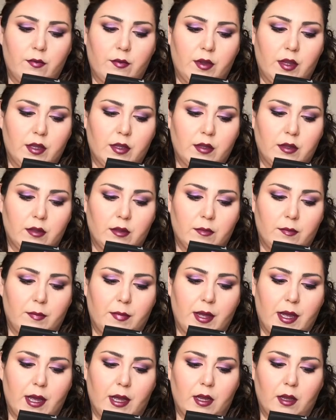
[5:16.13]
This is
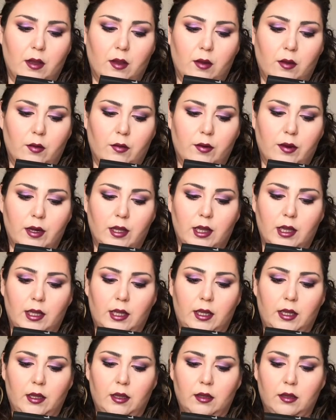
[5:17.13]
by Laura
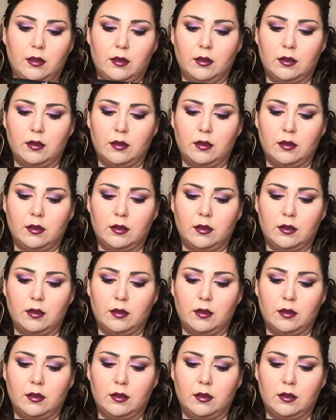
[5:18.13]
Lee.